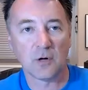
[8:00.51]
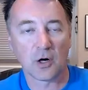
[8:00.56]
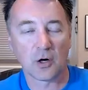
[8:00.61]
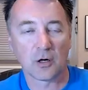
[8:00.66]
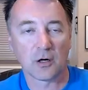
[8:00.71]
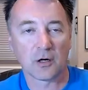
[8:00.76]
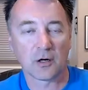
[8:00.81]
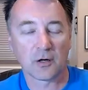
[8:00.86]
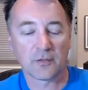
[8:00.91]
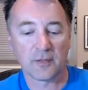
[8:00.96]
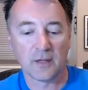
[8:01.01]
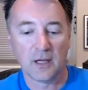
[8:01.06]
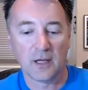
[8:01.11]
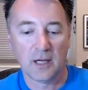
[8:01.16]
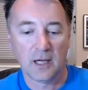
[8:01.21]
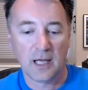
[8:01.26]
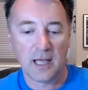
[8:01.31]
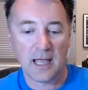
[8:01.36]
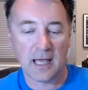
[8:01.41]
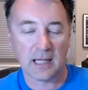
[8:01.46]
Earth
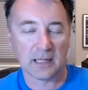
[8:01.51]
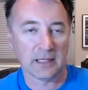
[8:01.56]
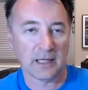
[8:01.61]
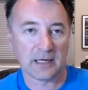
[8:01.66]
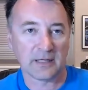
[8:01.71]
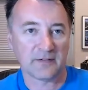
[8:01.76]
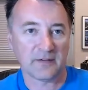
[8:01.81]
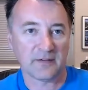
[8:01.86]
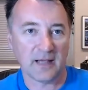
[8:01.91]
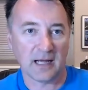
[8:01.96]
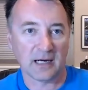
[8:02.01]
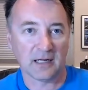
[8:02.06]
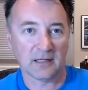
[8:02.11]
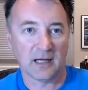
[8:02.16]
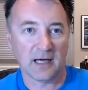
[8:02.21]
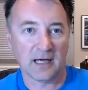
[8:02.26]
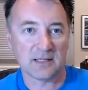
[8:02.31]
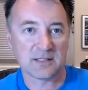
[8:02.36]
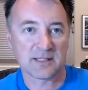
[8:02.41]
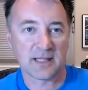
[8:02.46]
and let us
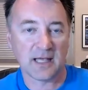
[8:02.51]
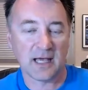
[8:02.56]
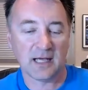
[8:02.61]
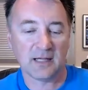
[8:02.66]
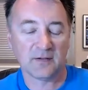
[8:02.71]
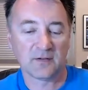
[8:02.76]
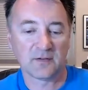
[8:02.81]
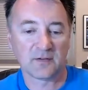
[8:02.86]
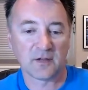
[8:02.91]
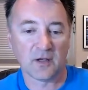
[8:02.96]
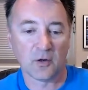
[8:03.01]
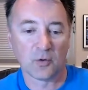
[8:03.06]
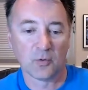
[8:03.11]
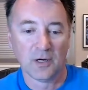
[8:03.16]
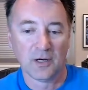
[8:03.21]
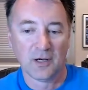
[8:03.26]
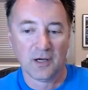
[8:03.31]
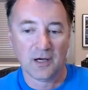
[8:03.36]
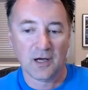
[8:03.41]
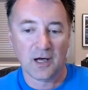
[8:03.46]
analyze that. And so,
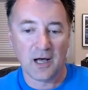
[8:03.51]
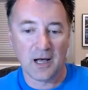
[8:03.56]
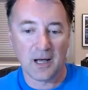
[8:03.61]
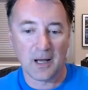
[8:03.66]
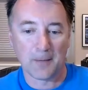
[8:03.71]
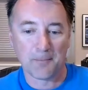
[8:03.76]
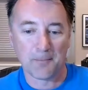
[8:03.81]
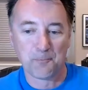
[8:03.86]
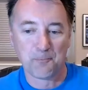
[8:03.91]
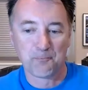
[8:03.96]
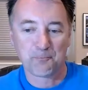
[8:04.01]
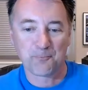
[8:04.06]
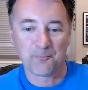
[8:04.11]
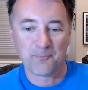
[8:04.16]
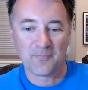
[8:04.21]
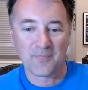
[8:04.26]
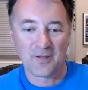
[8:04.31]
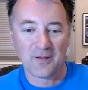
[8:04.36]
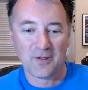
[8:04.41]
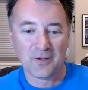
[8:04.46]
um,
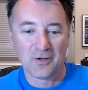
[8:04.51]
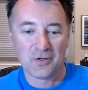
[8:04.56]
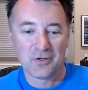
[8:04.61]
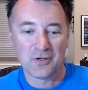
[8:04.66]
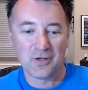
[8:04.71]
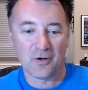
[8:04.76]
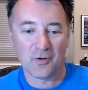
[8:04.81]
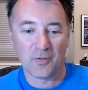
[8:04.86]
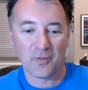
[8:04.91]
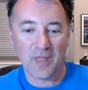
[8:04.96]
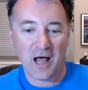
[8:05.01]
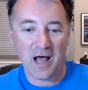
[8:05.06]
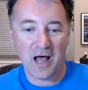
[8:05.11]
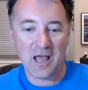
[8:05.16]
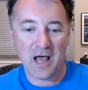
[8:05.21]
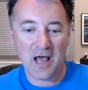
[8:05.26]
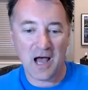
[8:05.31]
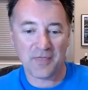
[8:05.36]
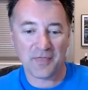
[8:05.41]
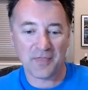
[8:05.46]
you know,
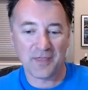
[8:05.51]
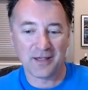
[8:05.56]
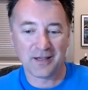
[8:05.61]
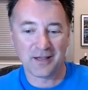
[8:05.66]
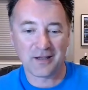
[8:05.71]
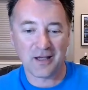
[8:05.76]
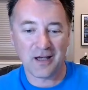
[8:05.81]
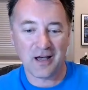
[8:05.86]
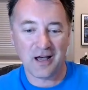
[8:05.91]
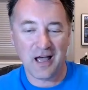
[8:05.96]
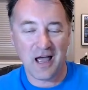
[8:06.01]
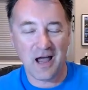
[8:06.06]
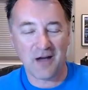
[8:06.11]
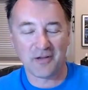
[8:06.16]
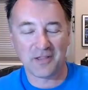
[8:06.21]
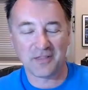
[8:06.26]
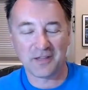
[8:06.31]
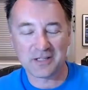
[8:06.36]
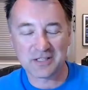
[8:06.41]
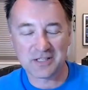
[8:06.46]
I, I think uh,
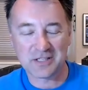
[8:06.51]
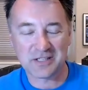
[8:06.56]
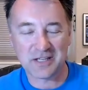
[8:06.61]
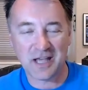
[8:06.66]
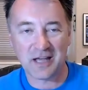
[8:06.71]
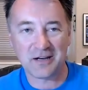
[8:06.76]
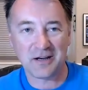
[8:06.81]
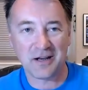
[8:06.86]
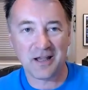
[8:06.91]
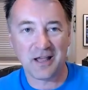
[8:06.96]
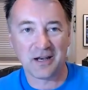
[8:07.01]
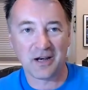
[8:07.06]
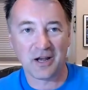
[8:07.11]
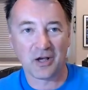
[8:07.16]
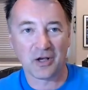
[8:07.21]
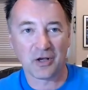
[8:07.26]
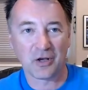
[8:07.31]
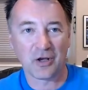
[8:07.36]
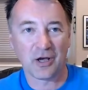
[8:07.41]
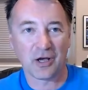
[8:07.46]
everything's set in
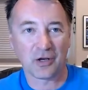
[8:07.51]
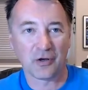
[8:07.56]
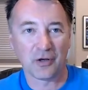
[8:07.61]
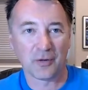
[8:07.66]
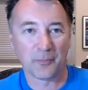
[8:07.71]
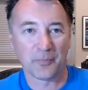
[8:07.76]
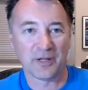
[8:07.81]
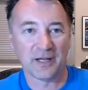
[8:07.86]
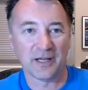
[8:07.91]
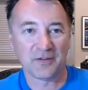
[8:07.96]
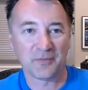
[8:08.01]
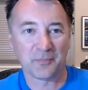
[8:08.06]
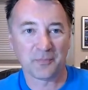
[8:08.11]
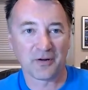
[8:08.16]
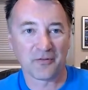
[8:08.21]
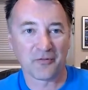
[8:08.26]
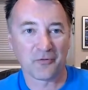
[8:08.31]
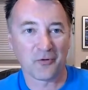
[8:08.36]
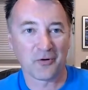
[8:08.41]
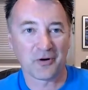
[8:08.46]
a, a, good place, but
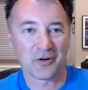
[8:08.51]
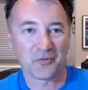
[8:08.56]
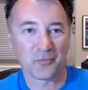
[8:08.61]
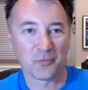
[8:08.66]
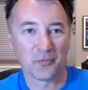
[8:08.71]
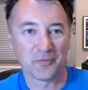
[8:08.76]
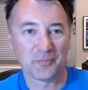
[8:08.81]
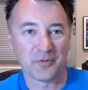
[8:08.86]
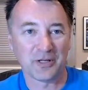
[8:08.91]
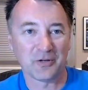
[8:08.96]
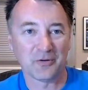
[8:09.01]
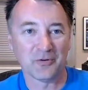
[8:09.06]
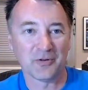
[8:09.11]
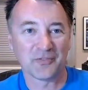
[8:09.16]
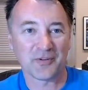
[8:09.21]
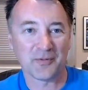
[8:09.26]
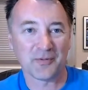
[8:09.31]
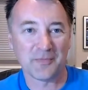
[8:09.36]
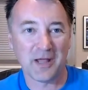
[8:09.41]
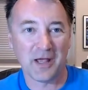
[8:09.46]
of course, we'll be doing
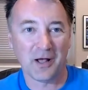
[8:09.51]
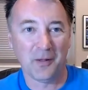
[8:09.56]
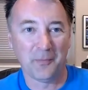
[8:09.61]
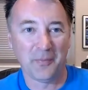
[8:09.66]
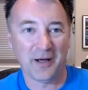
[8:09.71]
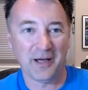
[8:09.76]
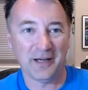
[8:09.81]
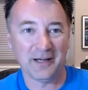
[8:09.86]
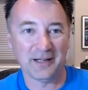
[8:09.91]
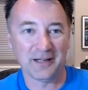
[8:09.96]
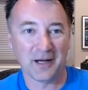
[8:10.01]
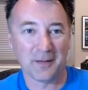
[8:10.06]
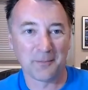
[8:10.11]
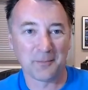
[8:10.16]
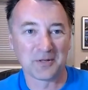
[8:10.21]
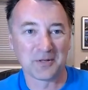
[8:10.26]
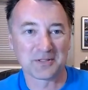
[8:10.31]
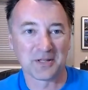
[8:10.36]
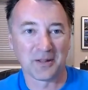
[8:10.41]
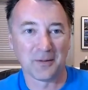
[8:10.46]
some nail biting up
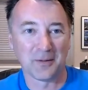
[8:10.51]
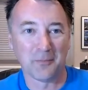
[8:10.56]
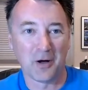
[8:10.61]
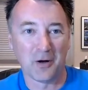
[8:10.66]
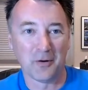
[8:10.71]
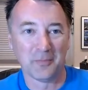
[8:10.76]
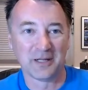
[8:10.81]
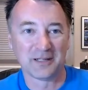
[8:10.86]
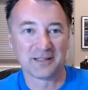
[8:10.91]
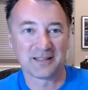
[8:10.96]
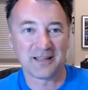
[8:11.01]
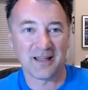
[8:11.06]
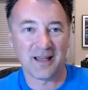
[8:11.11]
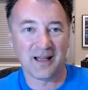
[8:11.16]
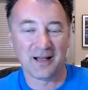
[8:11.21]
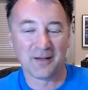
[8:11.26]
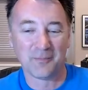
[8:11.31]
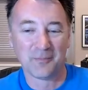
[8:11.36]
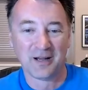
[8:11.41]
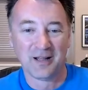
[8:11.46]
until the moment
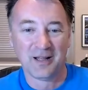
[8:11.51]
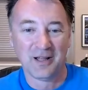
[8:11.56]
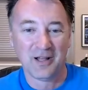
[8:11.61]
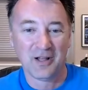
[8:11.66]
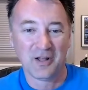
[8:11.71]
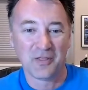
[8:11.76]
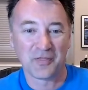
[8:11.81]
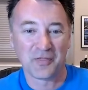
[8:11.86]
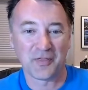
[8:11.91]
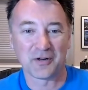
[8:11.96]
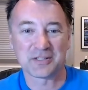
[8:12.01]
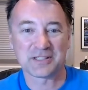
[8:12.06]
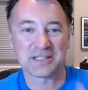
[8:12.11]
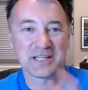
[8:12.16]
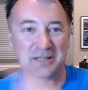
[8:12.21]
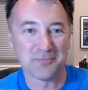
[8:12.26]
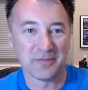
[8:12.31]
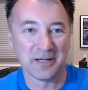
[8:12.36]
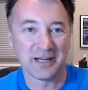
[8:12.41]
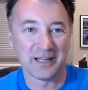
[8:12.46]
um,
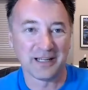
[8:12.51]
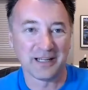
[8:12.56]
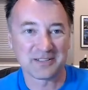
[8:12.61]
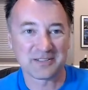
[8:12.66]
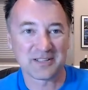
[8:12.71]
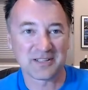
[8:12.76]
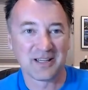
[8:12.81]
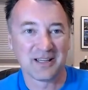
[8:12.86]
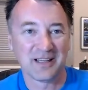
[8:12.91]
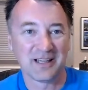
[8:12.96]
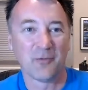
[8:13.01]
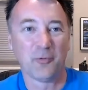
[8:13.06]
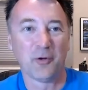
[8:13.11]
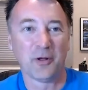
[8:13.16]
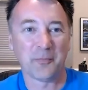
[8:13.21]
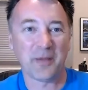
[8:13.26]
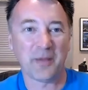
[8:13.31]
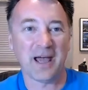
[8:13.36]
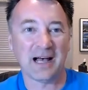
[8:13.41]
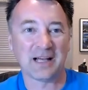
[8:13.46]
13 minutes
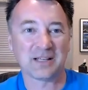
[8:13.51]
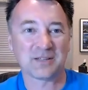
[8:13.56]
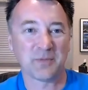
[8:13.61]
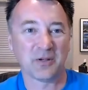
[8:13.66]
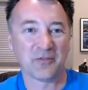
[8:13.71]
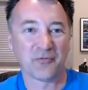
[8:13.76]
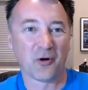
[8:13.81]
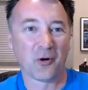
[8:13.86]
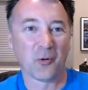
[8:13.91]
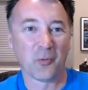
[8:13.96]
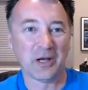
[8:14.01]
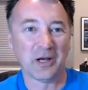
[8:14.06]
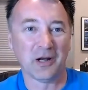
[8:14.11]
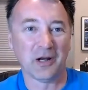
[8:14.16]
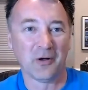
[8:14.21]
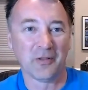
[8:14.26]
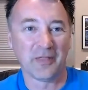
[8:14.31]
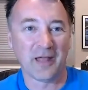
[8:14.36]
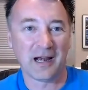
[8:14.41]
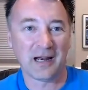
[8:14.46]
will pass before we
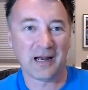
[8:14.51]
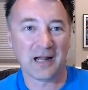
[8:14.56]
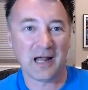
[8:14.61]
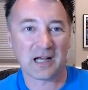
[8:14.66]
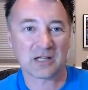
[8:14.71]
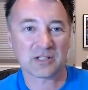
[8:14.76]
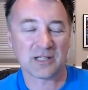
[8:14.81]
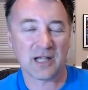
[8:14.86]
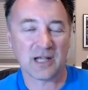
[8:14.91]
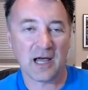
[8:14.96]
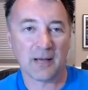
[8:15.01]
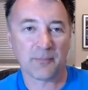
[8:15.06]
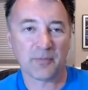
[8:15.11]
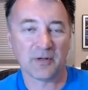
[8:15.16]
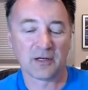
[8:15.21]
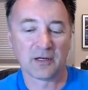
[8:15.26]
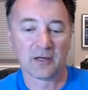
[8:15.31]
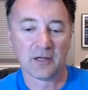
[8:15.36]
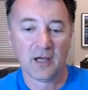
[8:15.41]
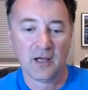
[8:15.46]
know that it actually
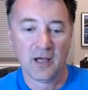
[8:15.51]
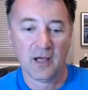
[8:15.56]
happened.